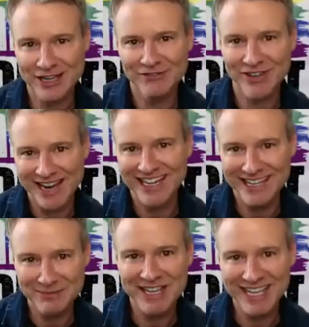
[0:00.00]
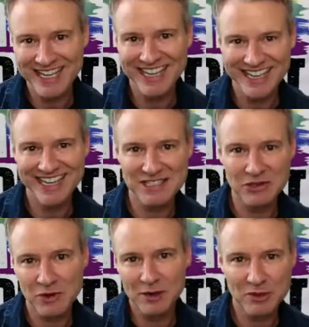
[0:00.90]
inviting me as a
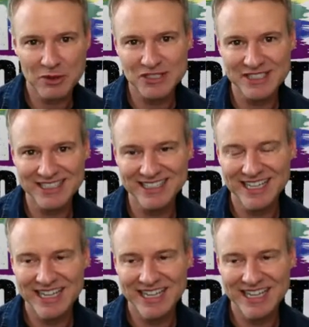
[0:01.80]
queer person,